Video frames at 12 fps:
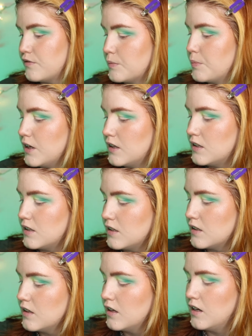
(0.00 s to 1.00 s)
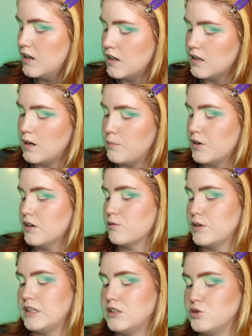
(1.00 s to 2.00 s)
for blending. And I'm
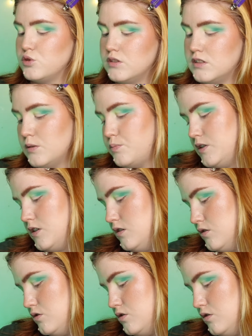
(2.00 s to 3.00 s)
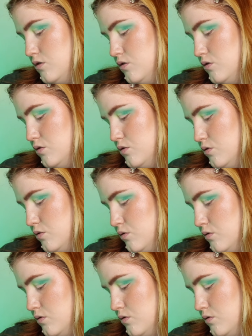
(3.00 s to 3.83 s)
going to dip into